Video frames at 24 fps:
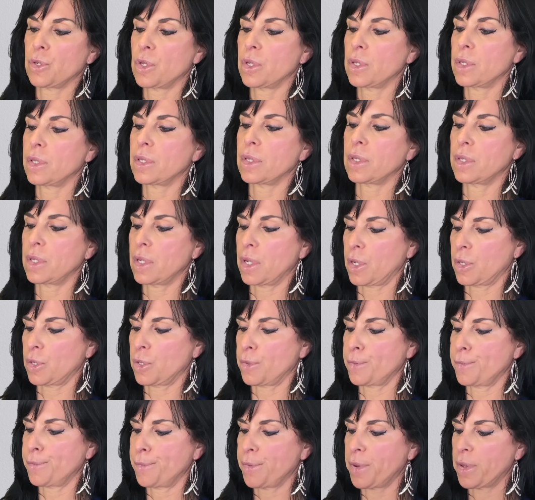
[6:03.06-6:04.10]
This is a
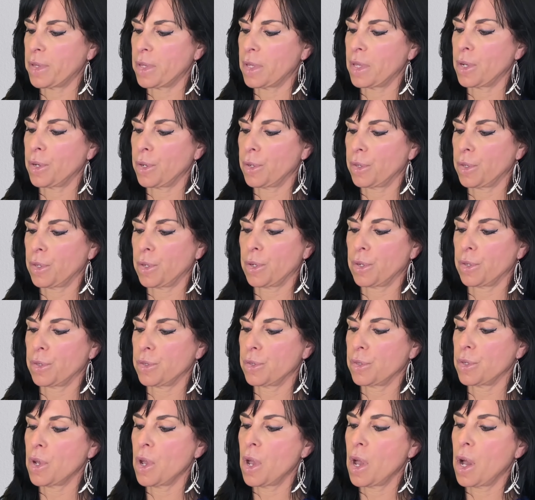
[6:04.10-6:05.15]
dish, but
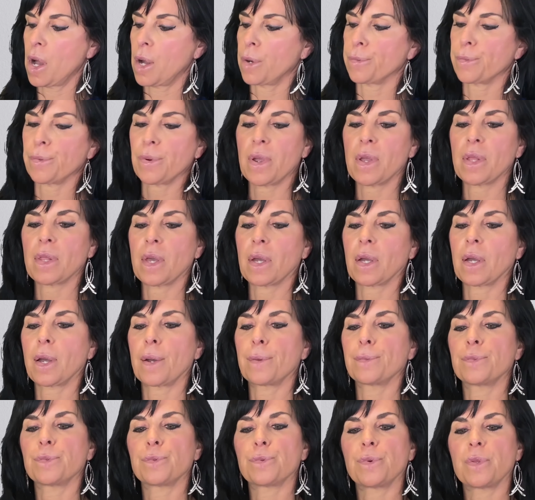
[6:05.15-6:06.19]
there's a ring that
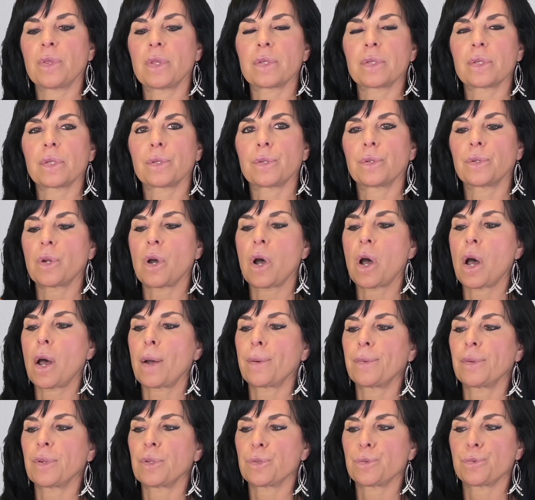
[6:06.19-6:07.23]
comes with this little
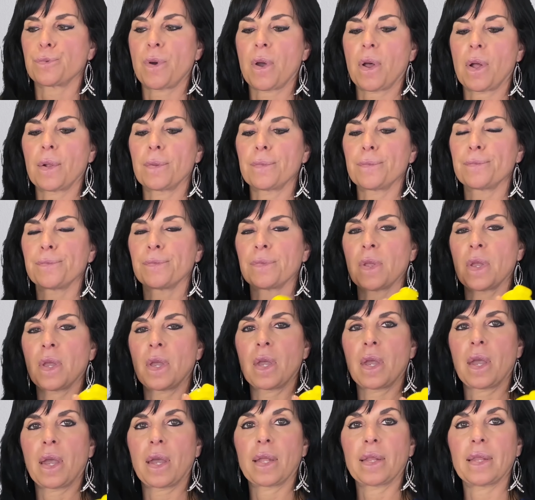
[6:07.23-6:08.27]
knob as well,
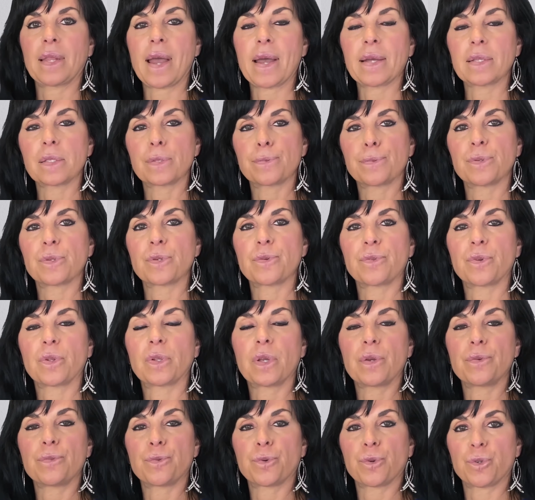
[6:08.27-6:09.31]
and that's
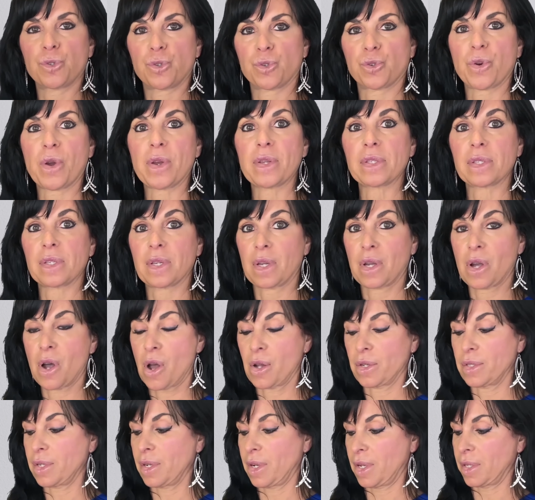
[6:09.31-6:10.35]
specifically for stress
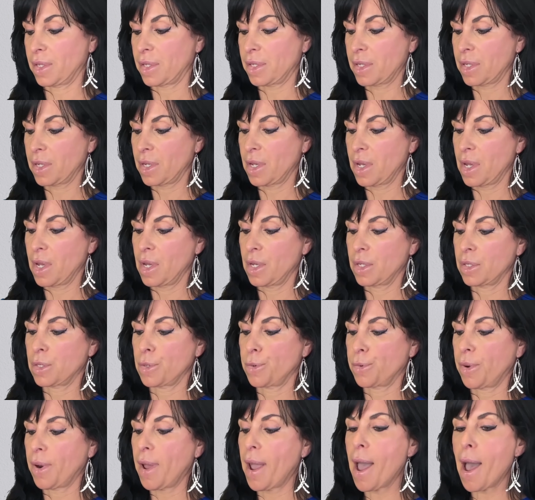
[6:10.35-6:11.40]
incontinence. So
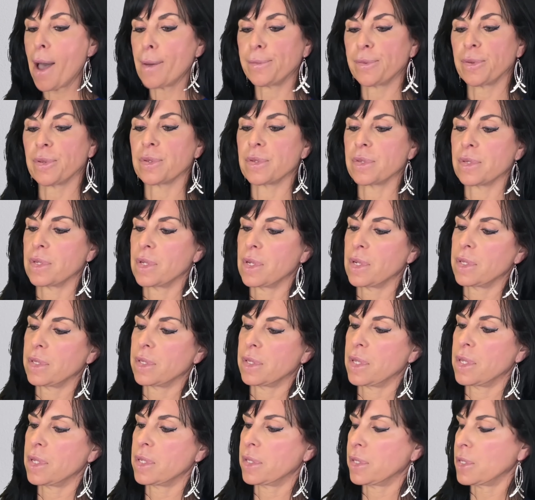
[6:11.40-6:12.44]
what happens is
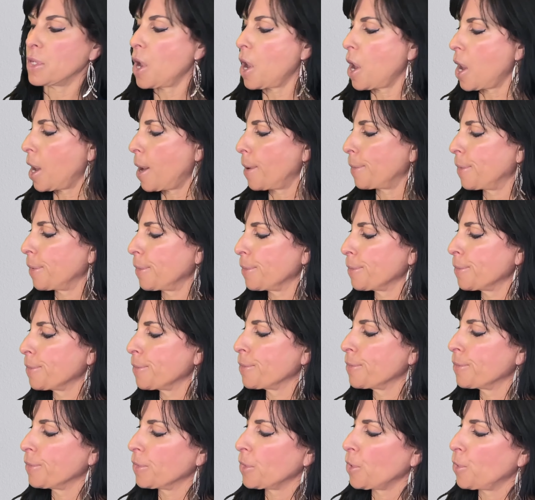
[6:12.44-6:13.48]
this knob,
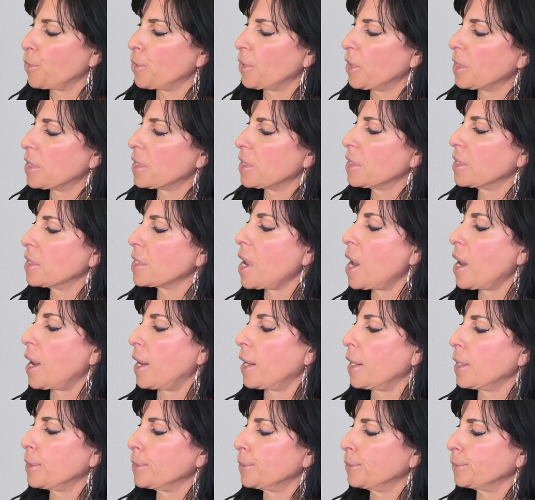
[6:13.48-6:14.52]
when it's
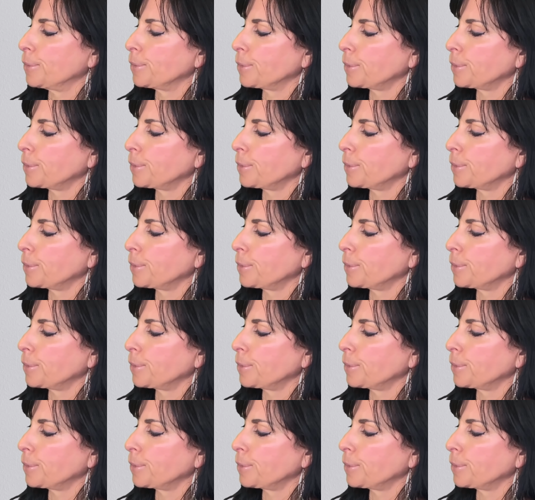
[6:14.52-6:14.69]
inside,